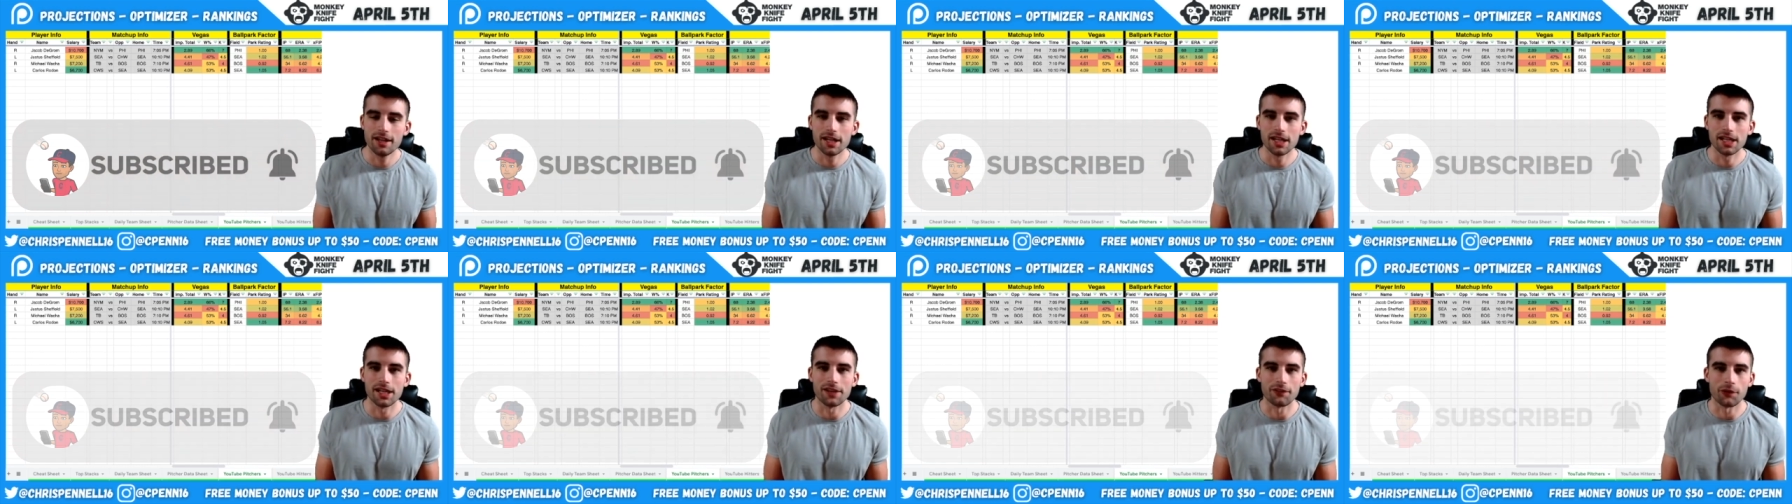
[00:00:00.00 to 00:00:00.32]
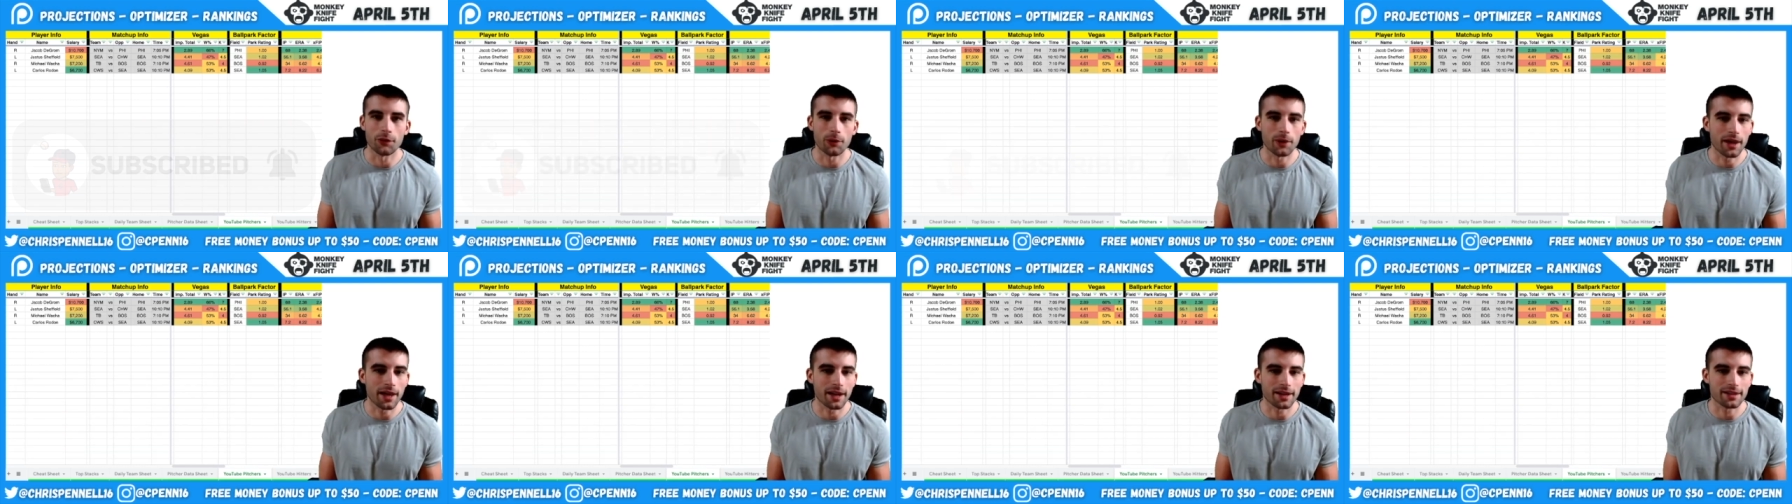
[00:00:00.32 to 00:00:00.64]
If you
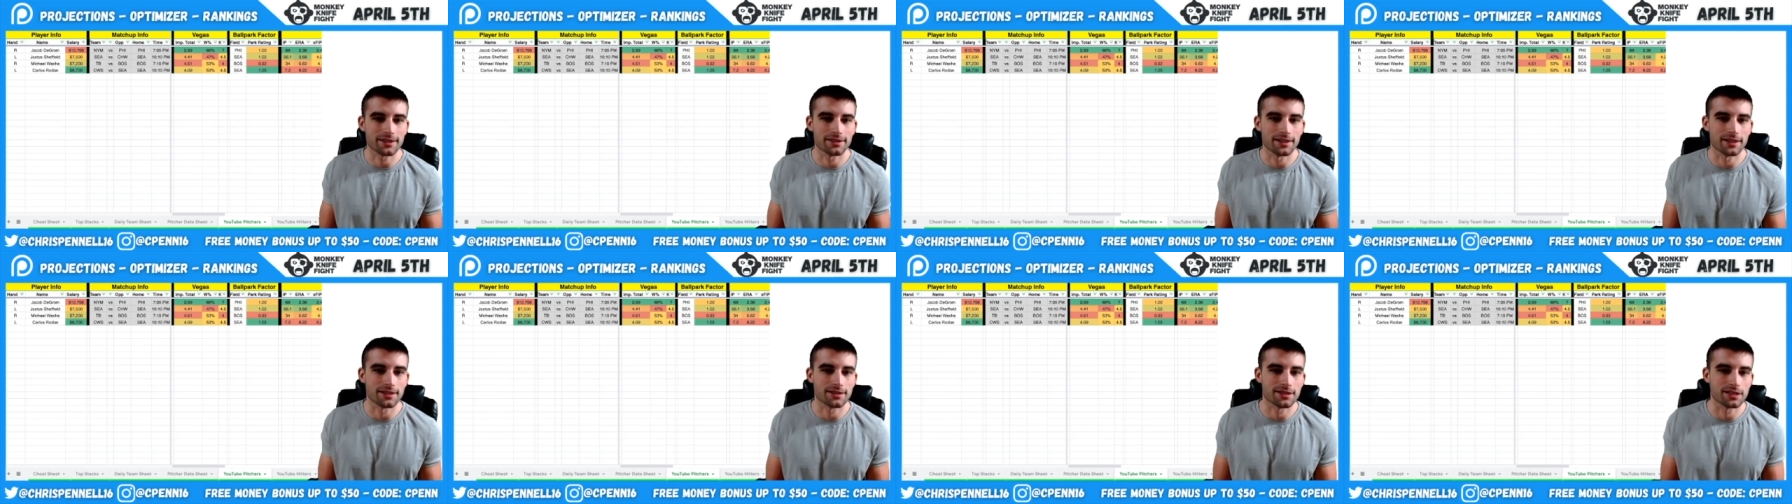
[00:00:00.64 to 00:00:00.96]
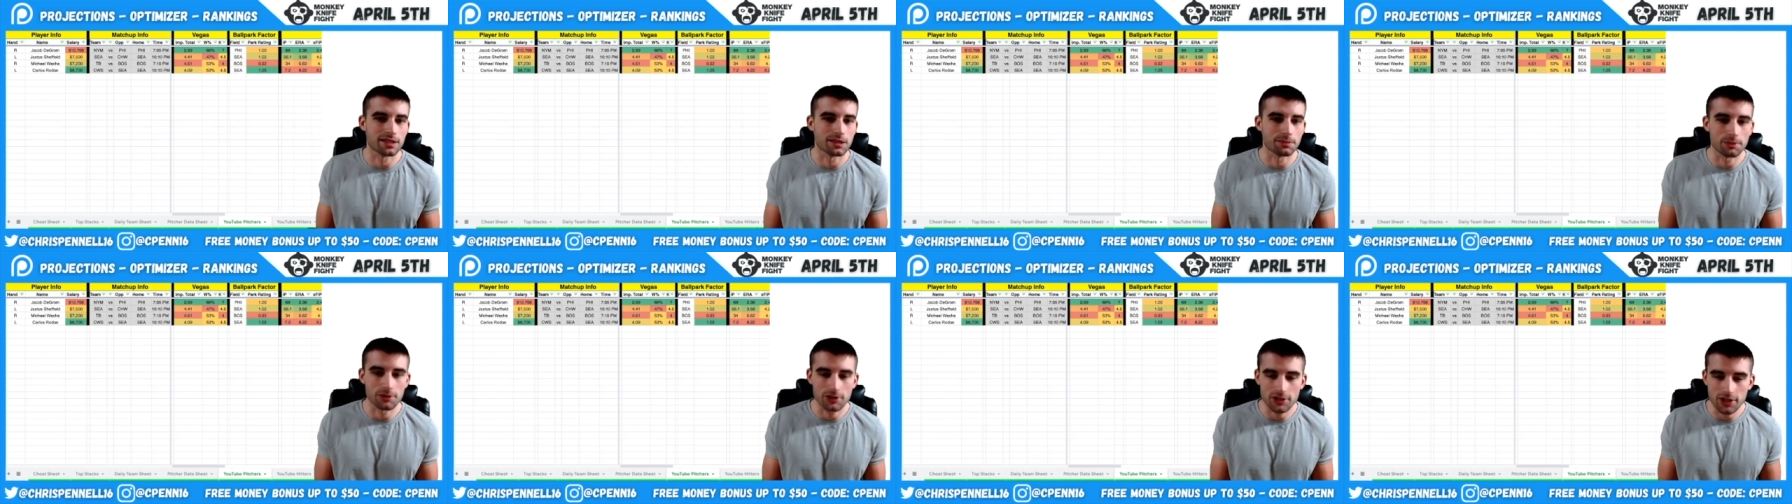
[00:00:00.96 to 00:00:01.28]
want access to
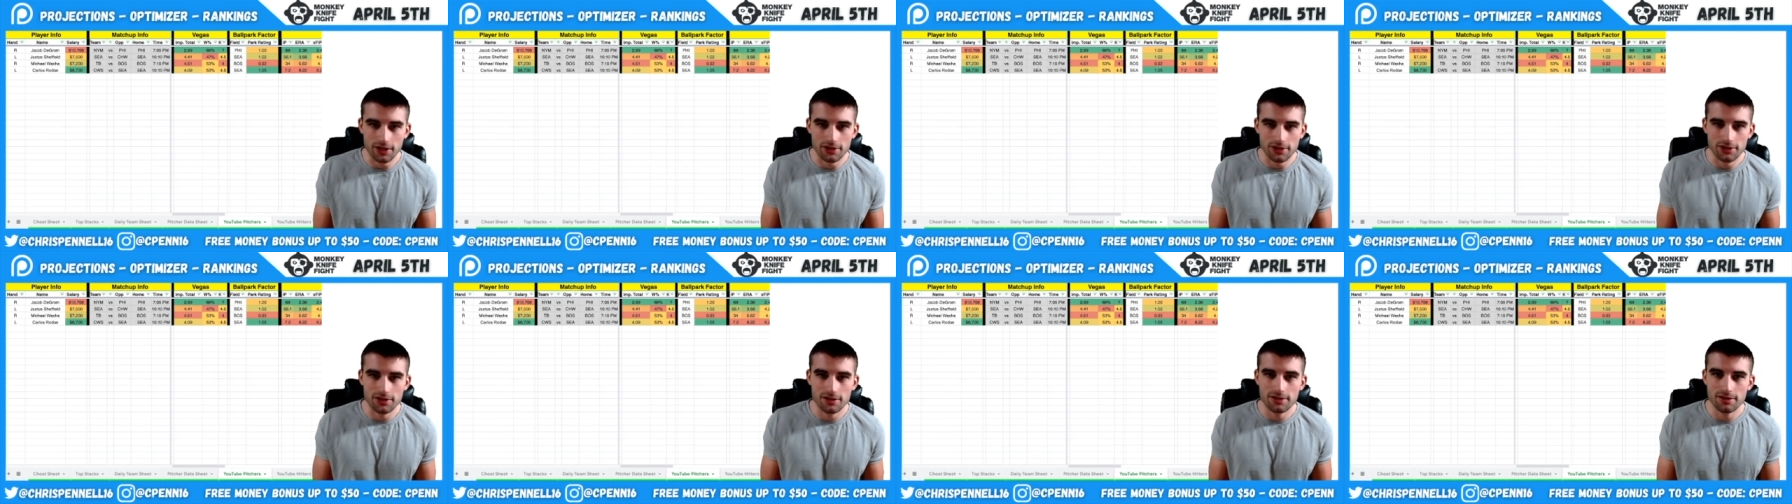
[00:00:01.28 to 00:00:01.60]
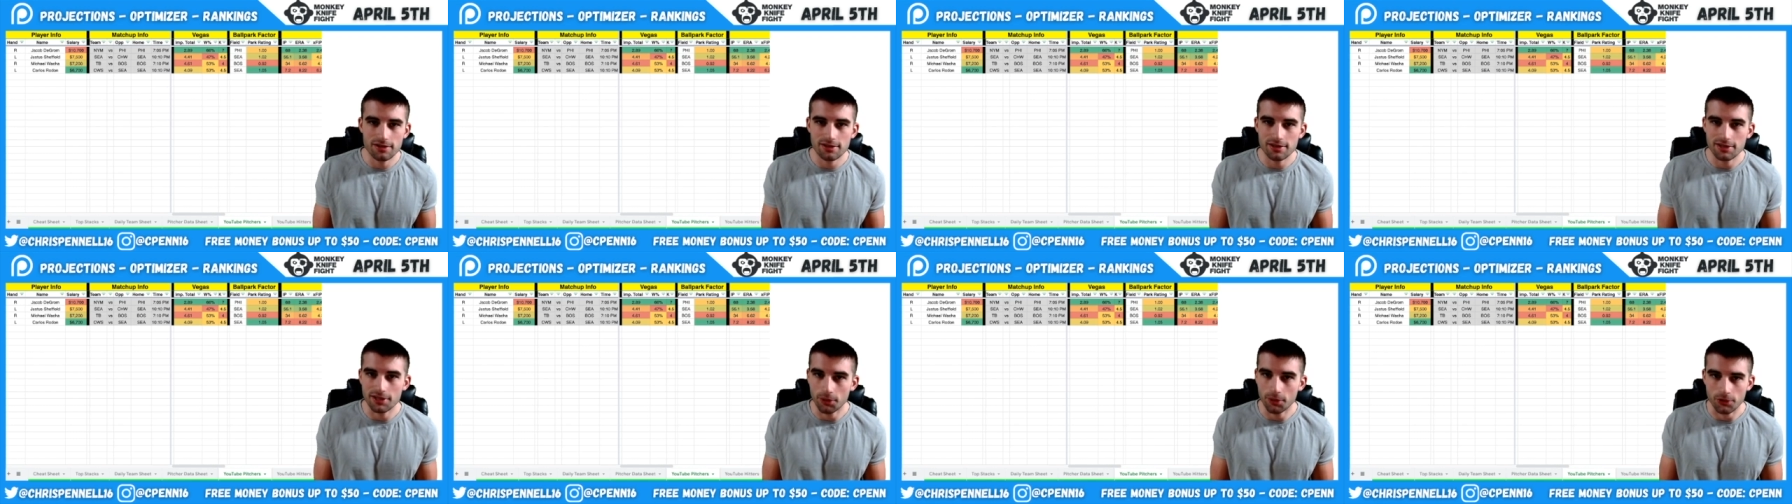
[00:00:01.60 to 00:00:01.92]
the
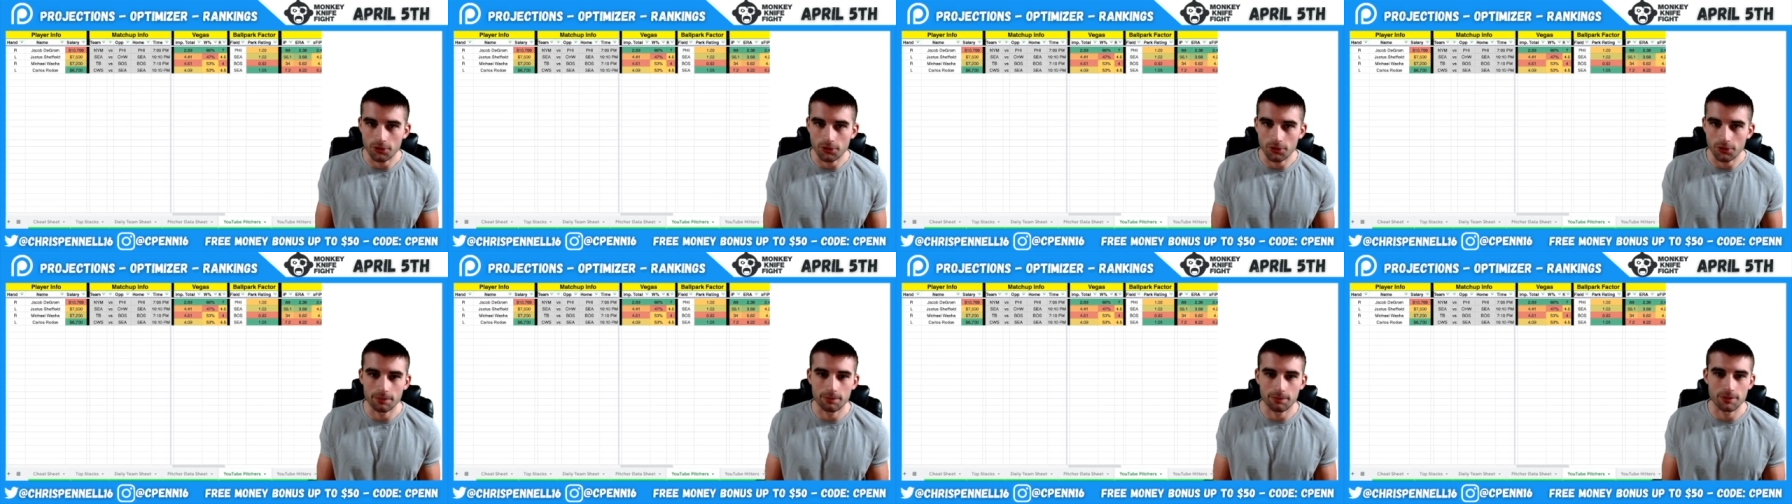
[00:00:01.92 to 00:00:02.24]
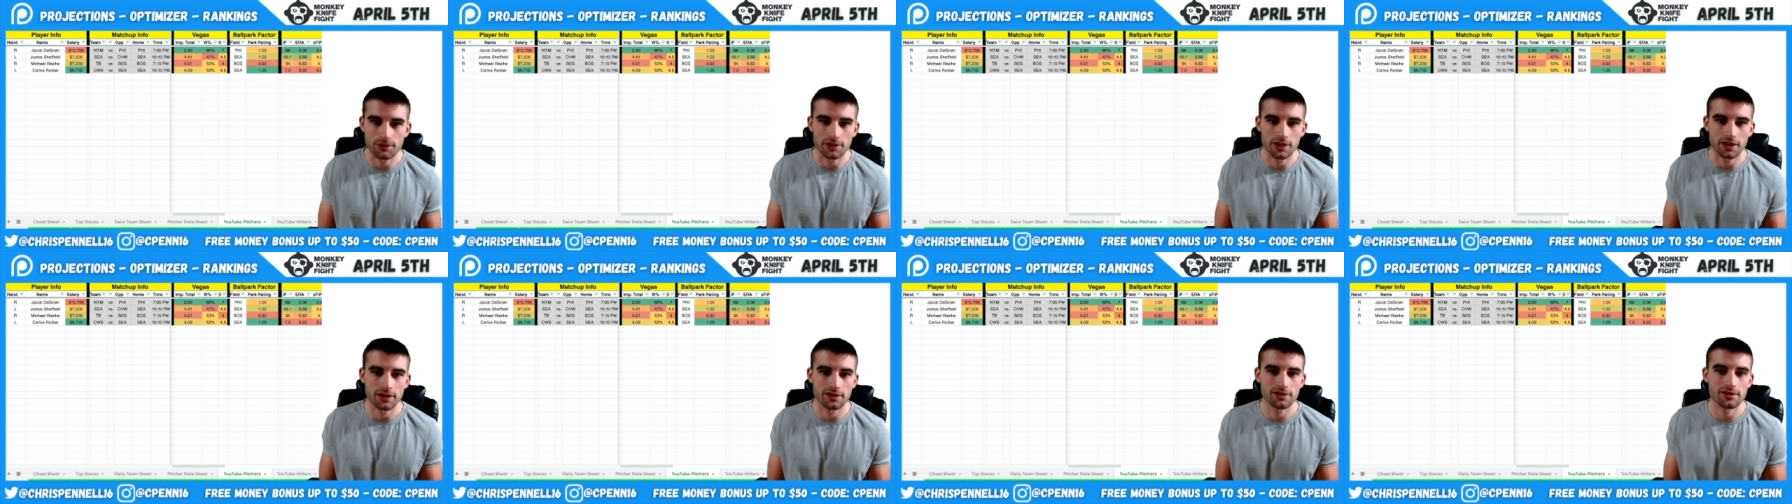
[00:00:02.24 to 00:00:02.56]
projections, the ownership
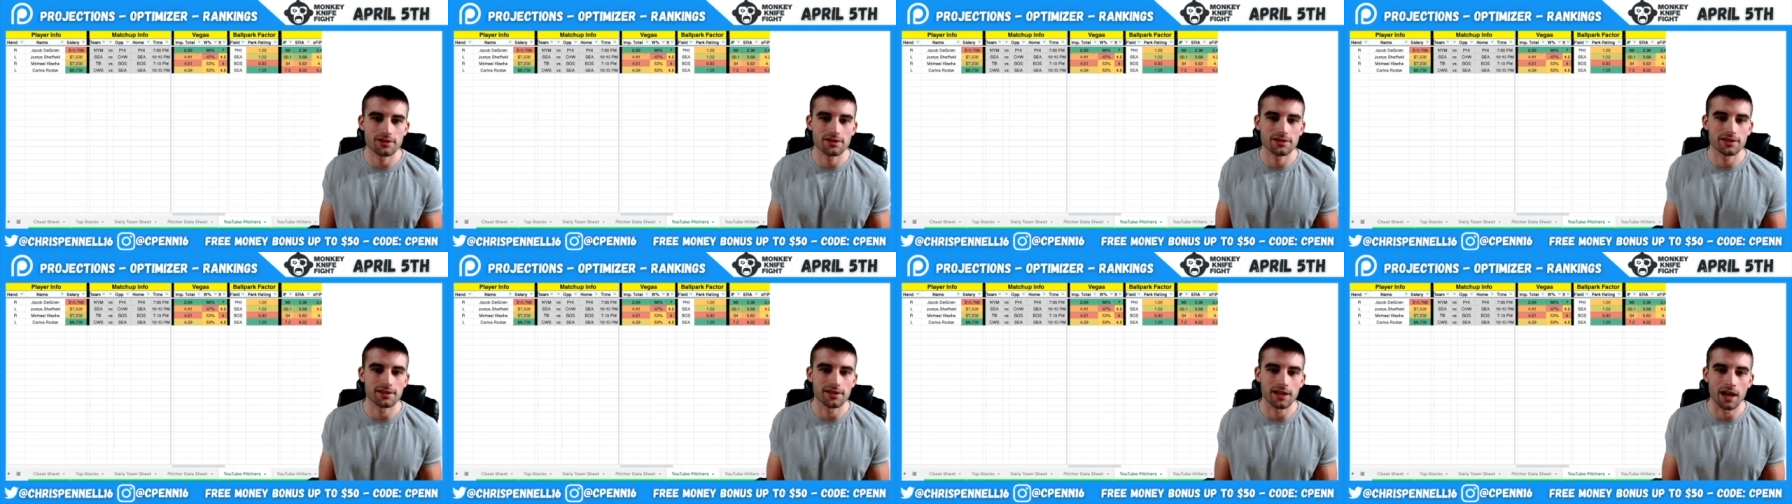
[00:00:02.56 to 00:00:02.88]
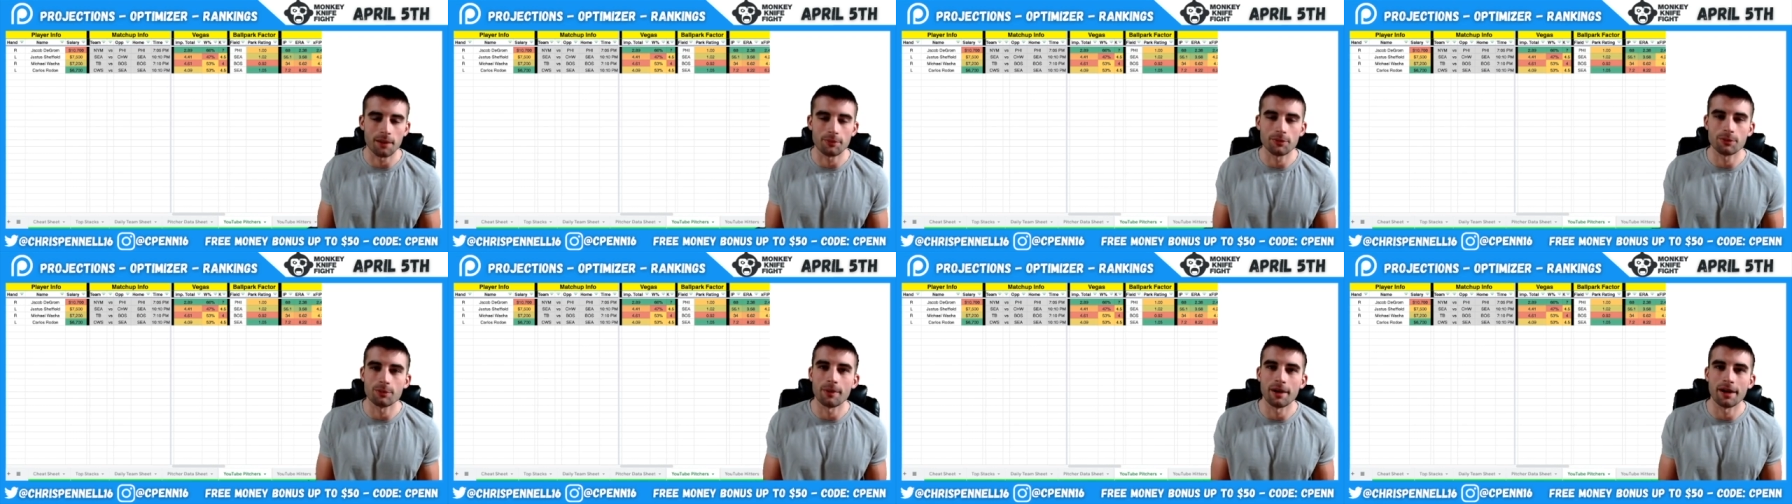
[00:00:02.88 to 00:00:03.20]
projections, the
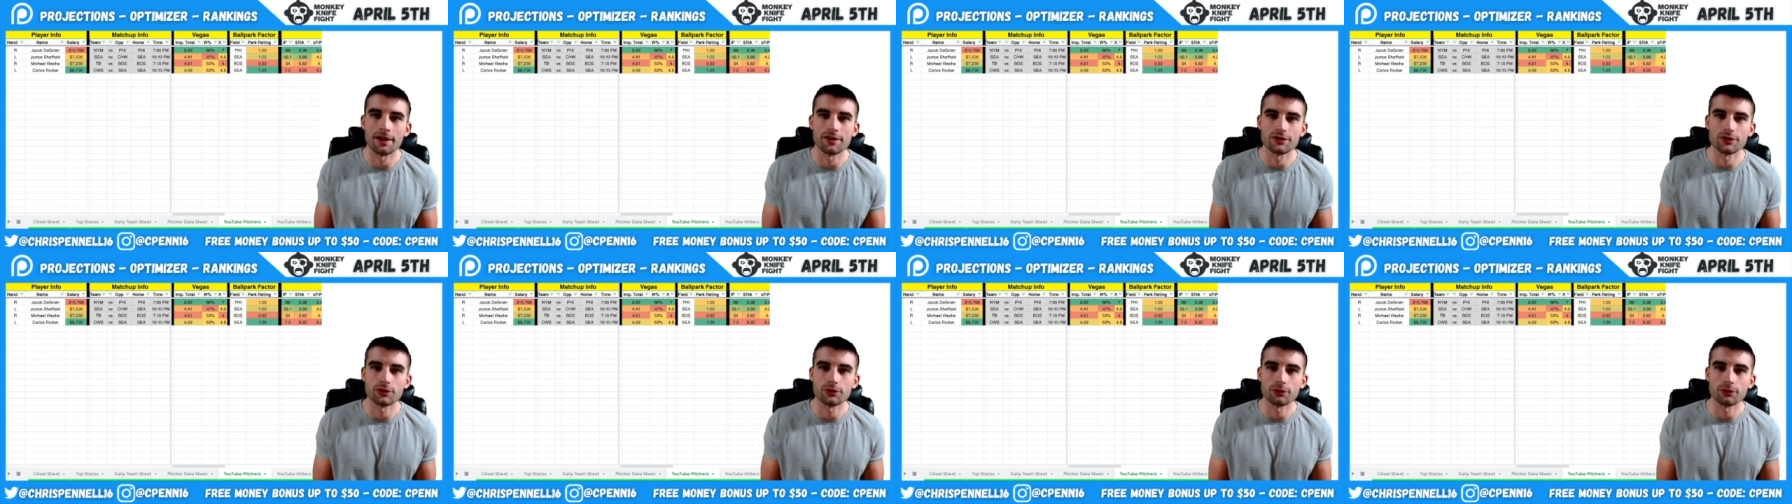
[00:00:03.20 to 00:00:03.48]
optimizer,